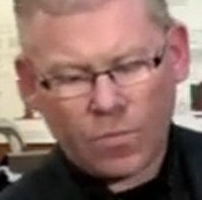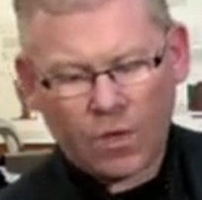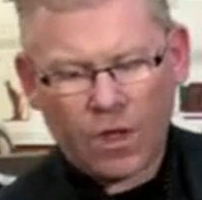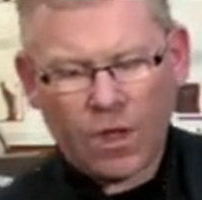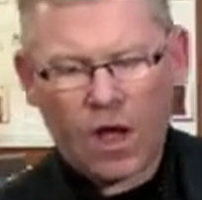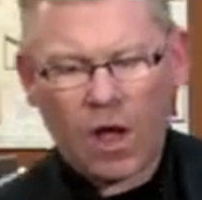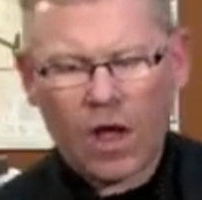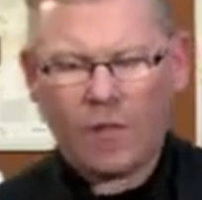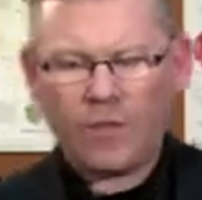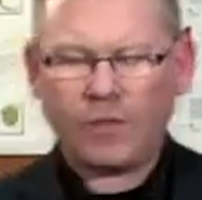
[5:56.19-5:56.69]

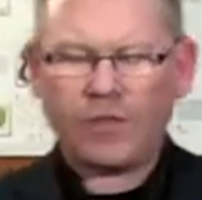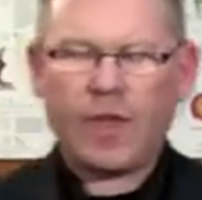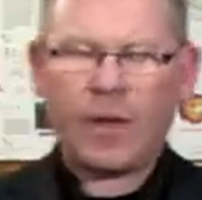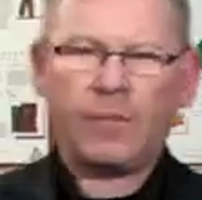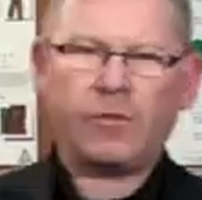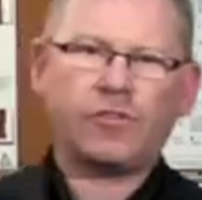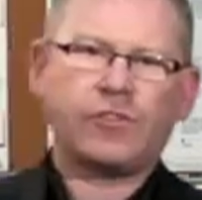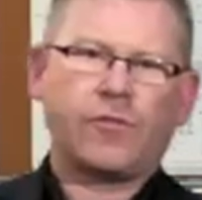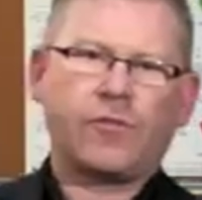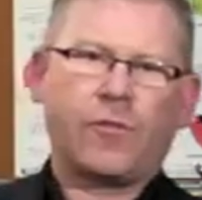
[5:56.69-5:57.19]
the
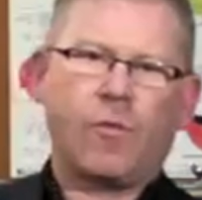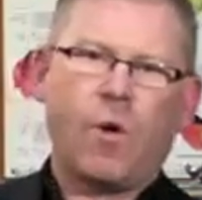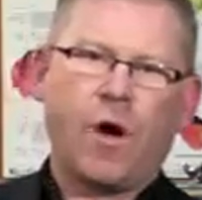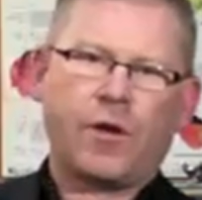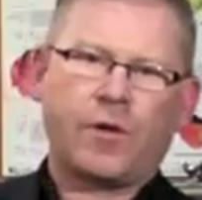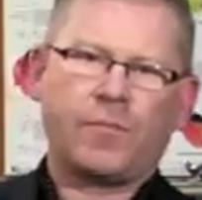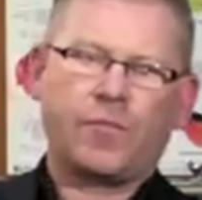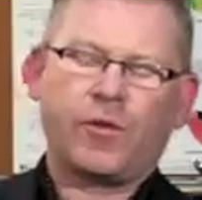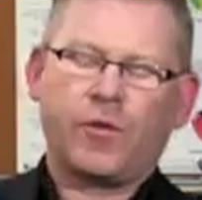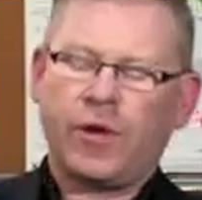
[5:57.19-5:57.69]
temperature of the
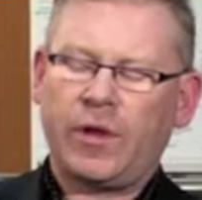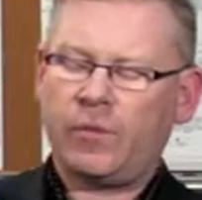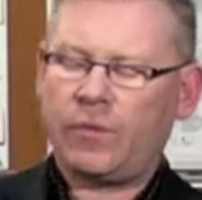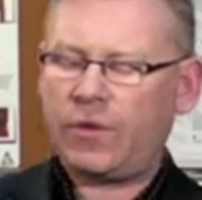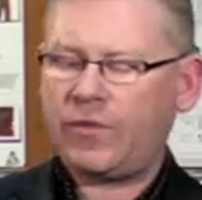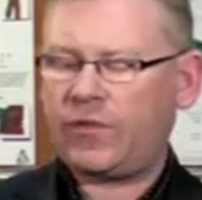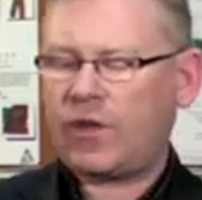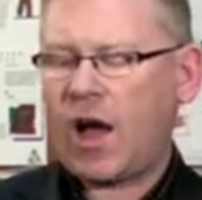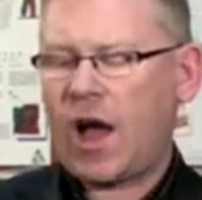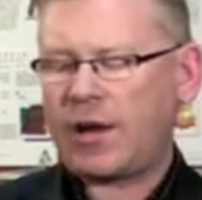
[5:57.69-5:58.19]
water brewing.
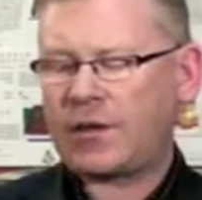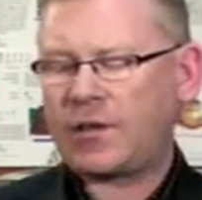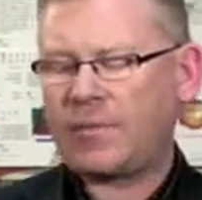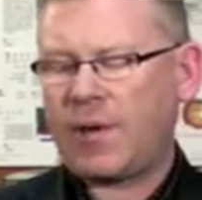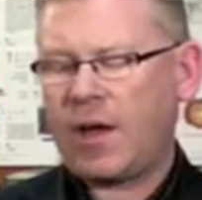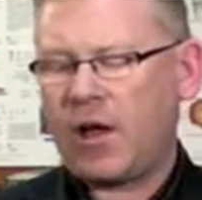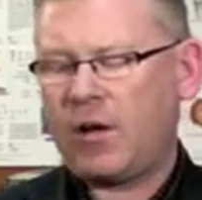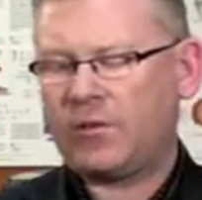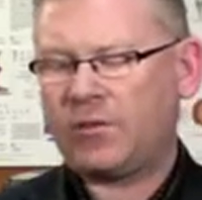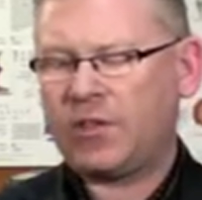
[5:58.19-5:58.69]
We've talked
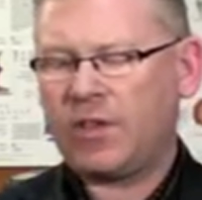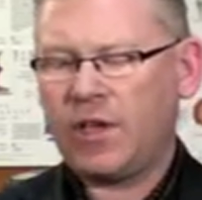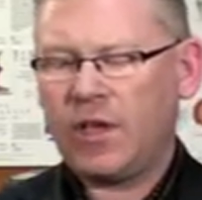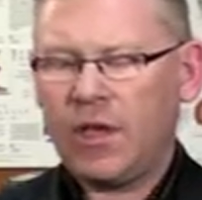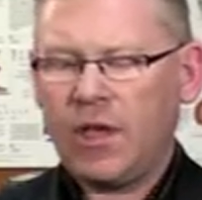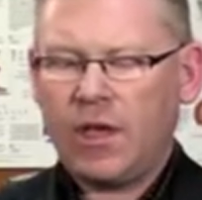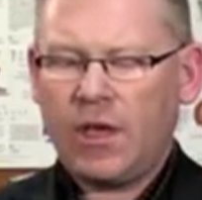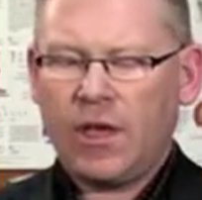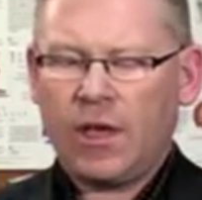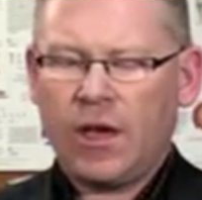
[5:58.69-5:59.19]
about
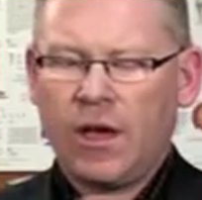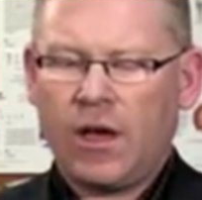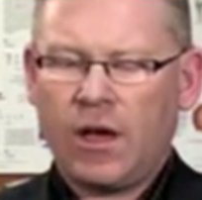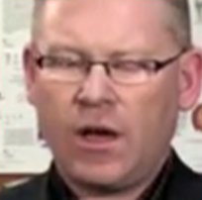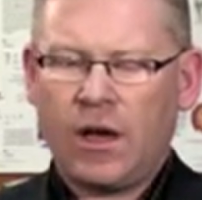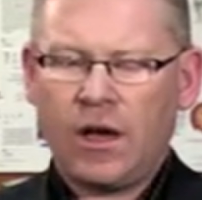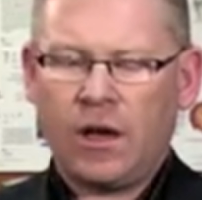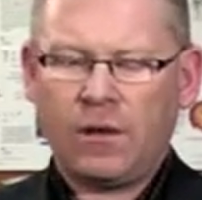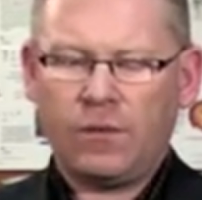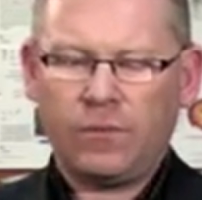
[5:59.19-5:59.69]

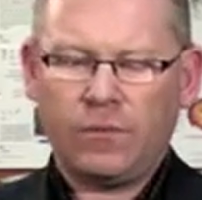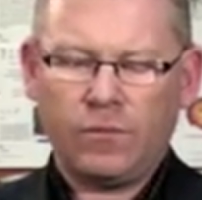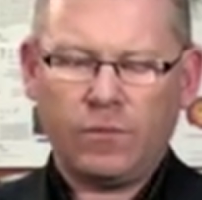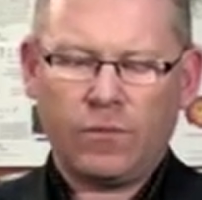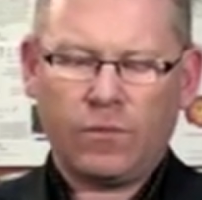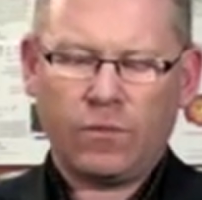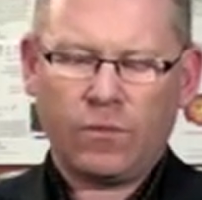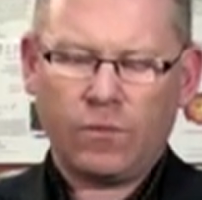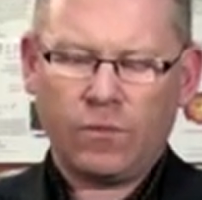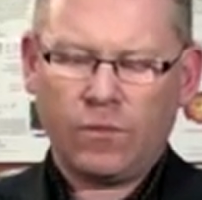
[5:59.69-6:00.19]

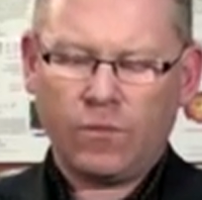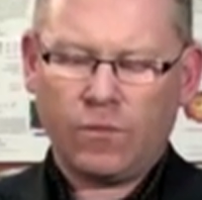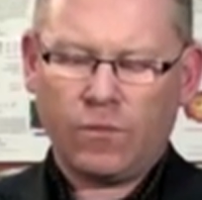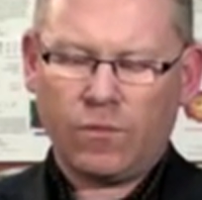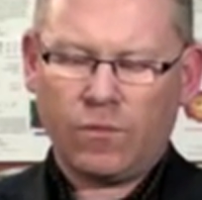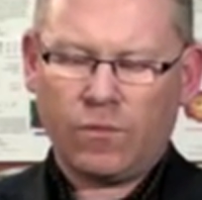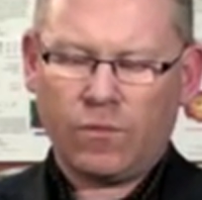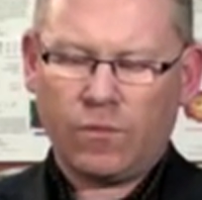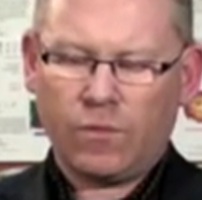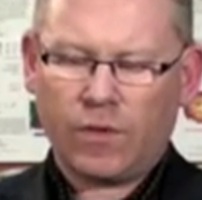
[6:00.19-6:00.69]

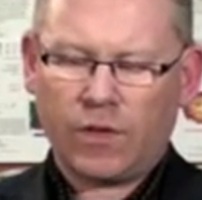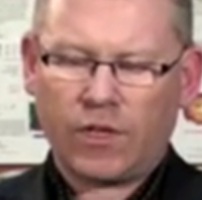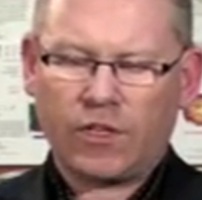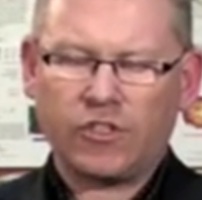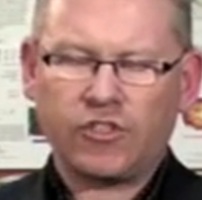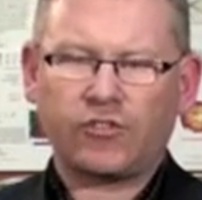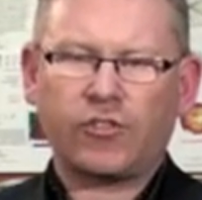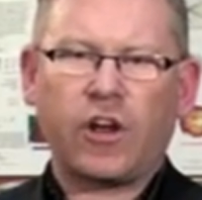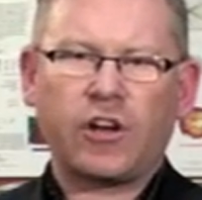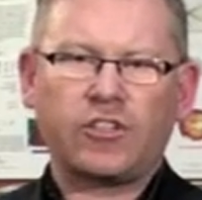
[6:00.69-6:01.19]
the
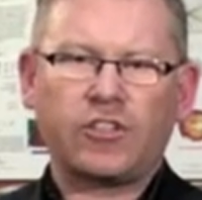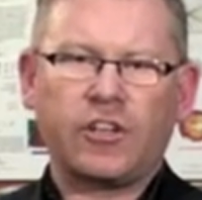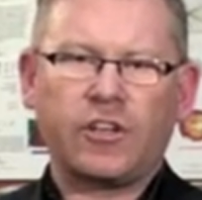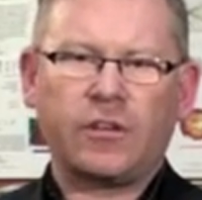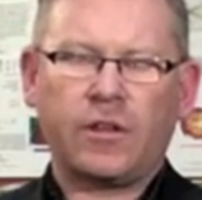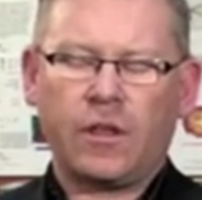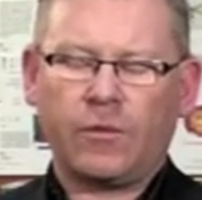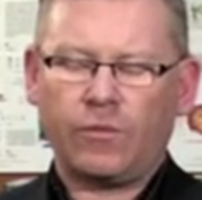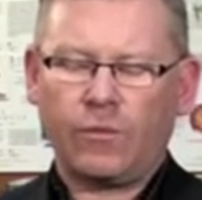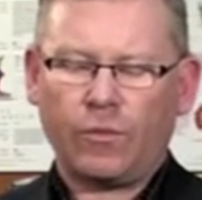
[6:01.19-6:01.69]

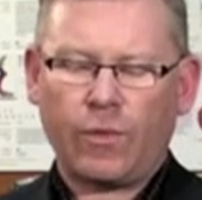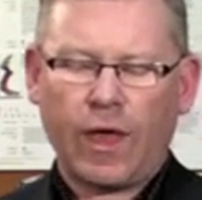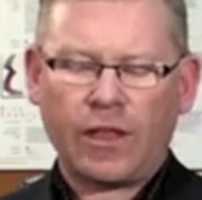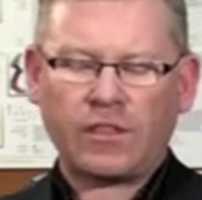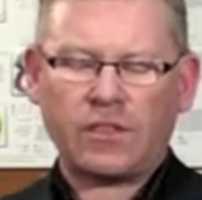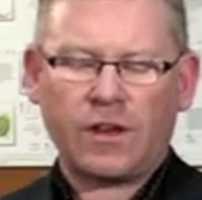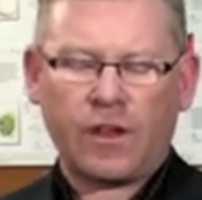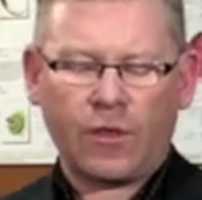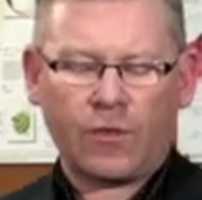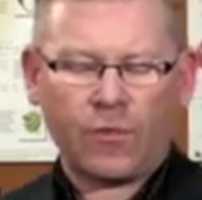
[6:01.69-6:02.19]
construction.
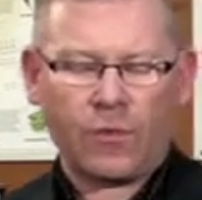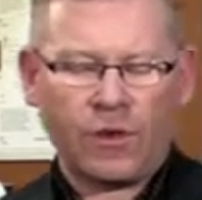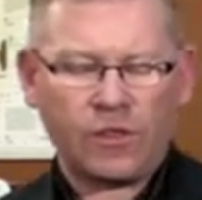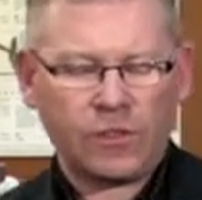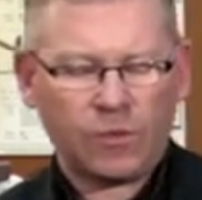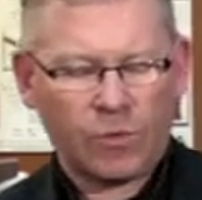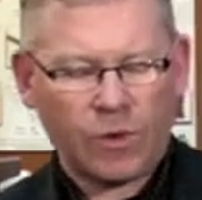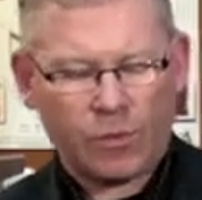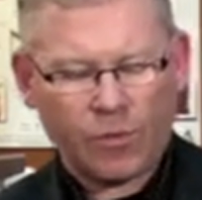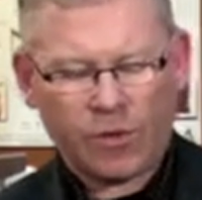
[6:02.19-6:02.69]
That's another
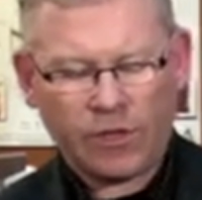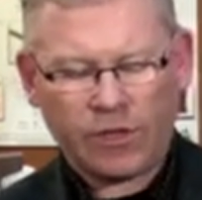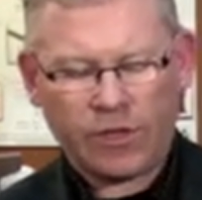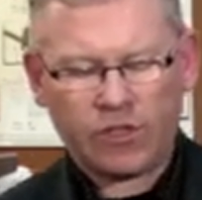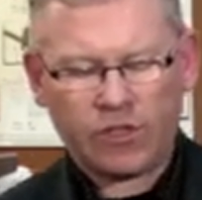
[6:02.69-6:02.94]
reason we really